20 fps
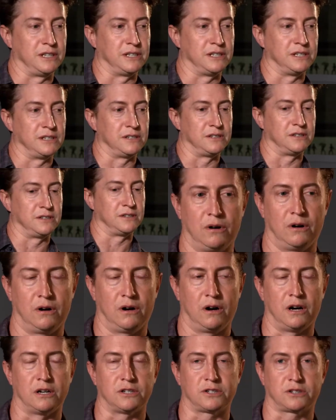is
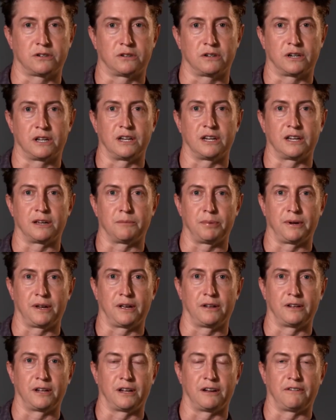Oscar getting
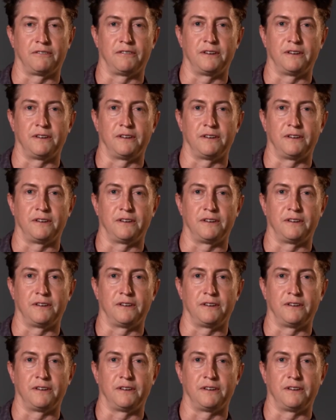impaled on a